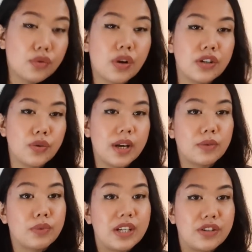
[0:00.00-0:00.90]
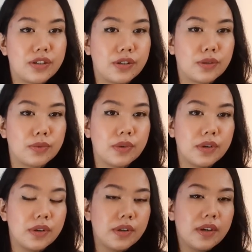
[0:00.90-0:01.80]
They're try trying to reach to
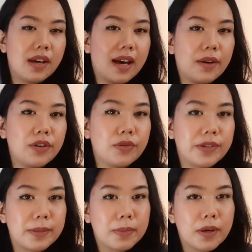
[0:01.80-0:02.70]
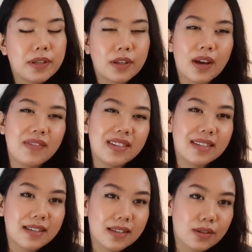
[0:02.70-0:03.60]
you. How you're responding, you have
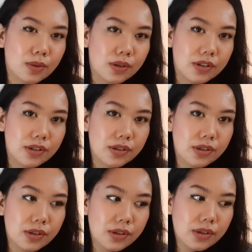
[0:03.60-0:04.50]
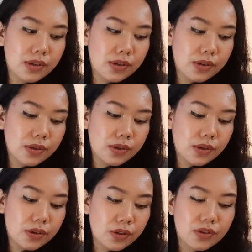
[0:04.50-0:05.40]
the Six of Swords.
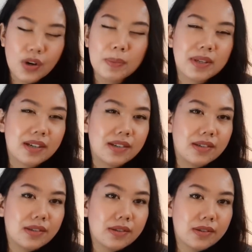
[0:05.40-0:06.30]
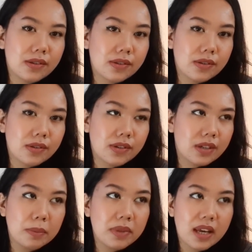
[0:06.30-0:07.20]
You're traumatized.
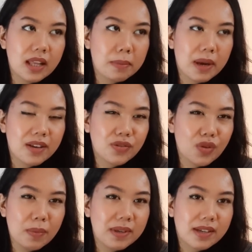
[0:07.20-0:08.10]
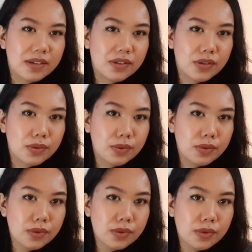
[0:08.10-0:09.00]
Something in the past traumatized
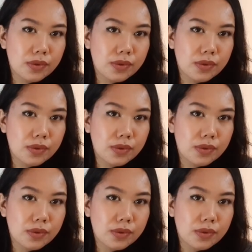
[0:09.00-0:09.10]
you.